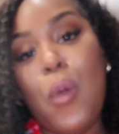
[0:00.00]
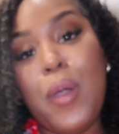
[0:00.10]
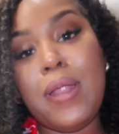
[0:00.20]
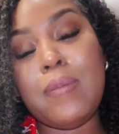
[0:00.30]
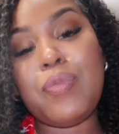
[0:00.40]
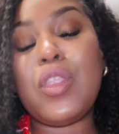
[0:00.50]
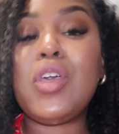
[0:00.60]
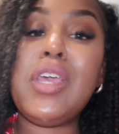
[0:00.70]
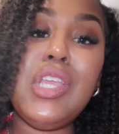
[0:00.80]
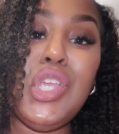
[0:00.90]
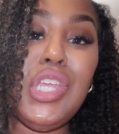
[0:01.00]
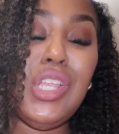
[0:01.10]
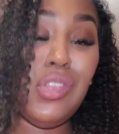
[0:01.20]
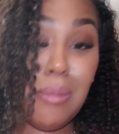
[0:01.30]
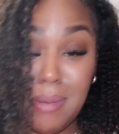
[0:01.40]
on the cookie
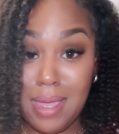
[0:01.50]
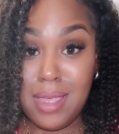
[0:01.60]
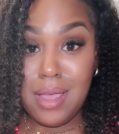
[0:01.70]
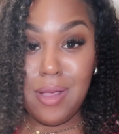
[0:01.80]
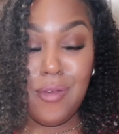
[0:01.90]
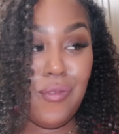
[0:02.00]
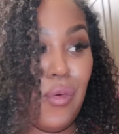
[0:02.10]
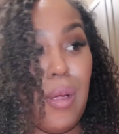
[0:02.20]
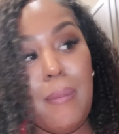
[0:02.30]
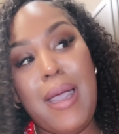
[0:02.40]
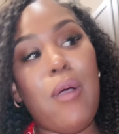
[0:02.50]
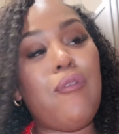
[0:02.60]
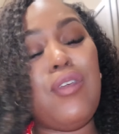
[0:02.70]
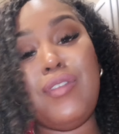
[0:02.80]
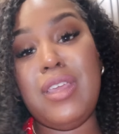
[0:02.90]
sheet to bake for
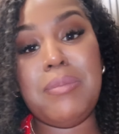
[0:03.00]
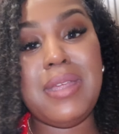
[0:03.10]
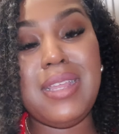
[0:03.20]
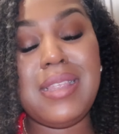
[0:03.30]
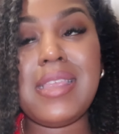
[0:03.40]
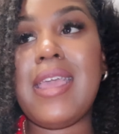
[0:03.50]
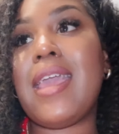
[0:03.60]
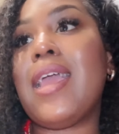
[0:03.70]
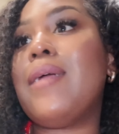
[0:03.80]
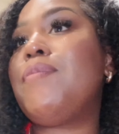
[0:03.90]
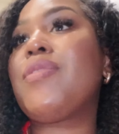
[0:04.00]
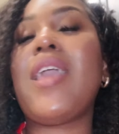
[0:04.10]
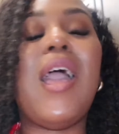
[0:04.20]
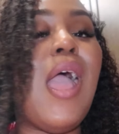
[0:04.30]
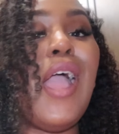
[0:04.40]
about 15 minutes and
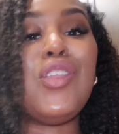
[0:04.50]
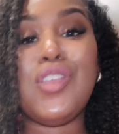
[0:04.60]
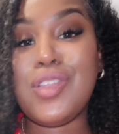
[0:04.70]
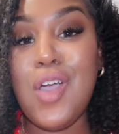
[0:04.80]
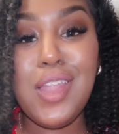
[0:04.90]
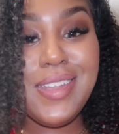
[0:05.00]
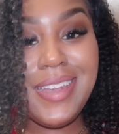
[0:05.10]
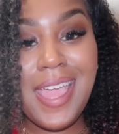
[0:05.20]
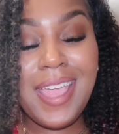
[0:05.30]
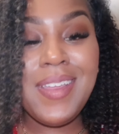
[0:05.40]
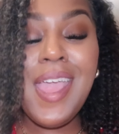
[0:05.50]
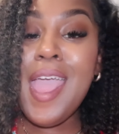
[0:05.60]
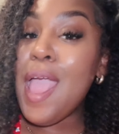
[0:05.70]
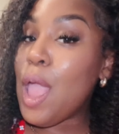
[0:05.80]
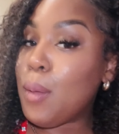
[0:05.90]
just call it a day
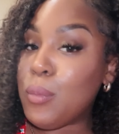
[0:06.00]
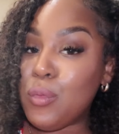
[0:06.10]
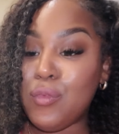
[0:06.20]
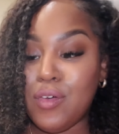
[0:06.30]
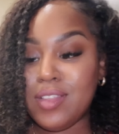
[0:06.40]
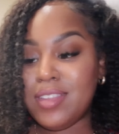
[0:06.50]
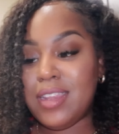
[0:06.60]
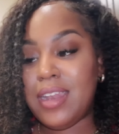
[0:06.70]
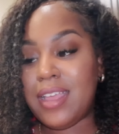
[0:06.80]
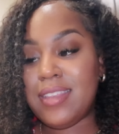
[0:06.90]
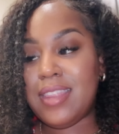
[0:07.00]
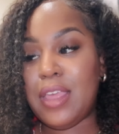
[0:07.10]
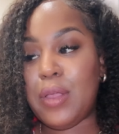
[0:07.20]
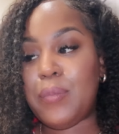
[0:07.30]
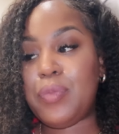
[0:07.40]
and move on to the next
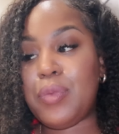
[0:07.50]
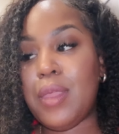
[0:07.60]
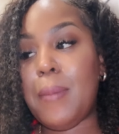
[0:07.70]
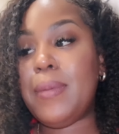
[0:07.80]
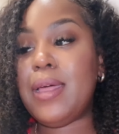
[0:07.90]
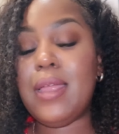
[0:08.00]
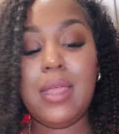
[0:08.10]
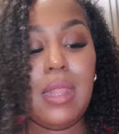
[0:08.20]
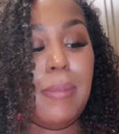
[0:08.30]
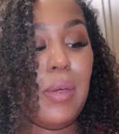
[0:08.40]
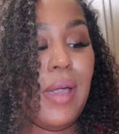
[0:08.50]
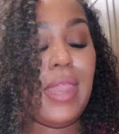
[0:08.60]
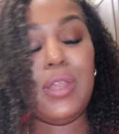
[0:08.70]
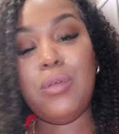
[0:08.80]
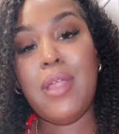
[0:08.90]
thing. But let me go
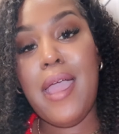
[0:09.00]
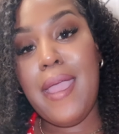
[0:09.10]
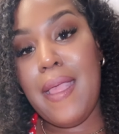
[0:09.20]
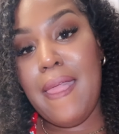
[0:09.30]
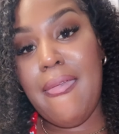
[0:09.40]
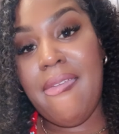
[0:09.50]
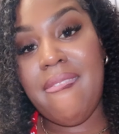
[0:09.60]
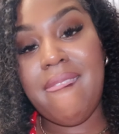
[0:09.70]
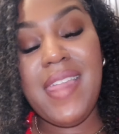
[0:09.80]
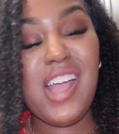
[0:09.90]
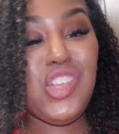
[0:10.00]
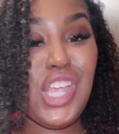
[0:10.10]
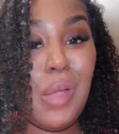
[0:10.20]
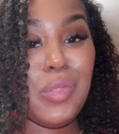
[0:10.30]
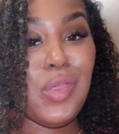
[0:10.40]
ahead and do that and I'll
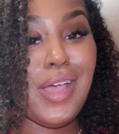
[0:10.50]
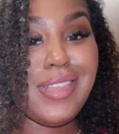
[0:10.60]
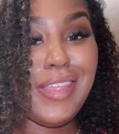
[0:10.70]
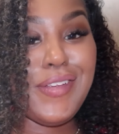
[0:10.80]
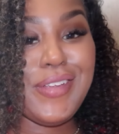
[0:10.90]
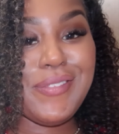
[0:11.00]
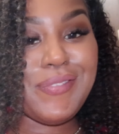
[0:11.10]
check in with you guys later.